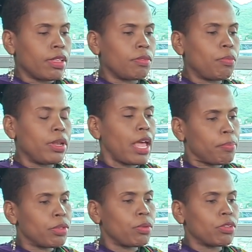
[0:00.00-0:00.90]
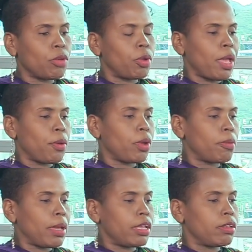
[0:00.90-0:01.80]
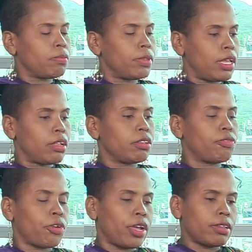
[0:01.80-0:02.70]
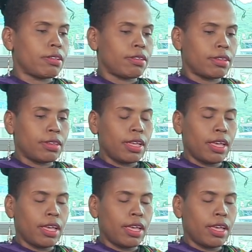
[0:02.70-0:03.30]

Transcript: Well, that piece was done by one of my tailor's friends. Yeah.